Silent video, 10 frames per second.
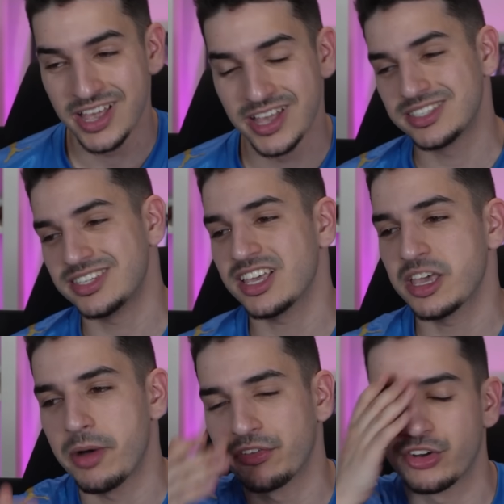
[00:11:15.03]
Seeing
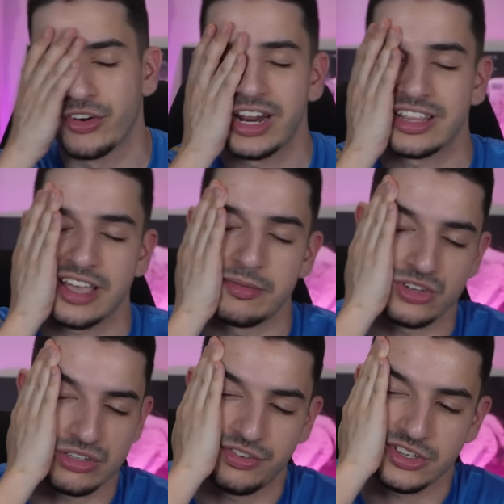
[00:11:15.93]
him off the right at times
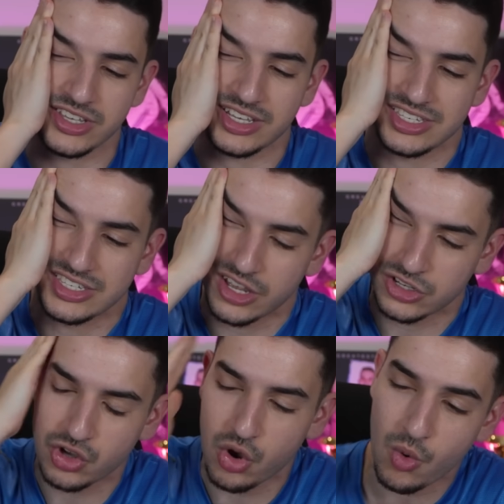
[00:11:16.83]
just feels like
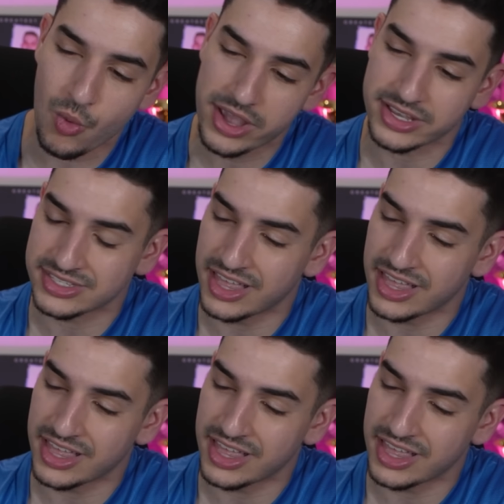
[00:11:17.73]
such a waste.